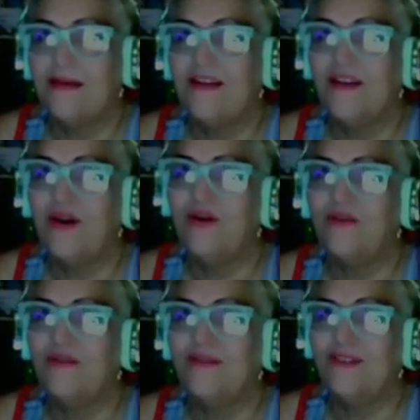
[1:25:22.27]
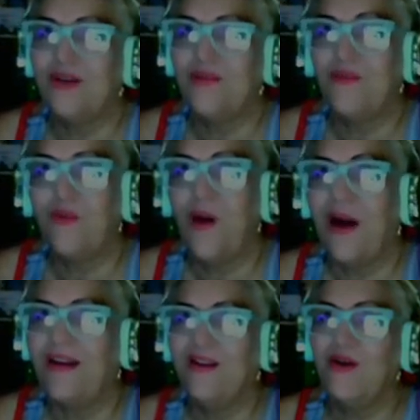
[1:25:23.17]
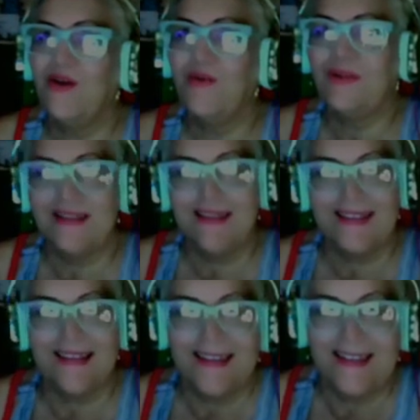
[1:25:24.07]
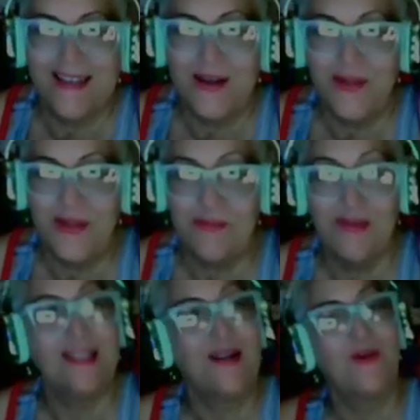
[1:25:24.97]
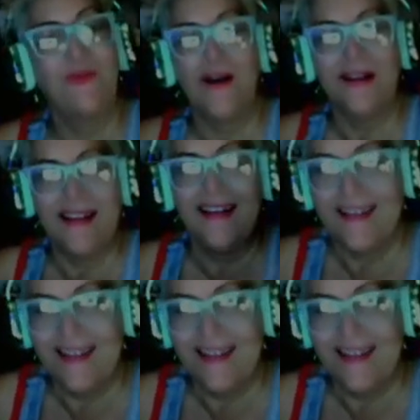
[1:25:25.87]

you know, Jim, how do you know it wasn't the, you know, the 1,000,001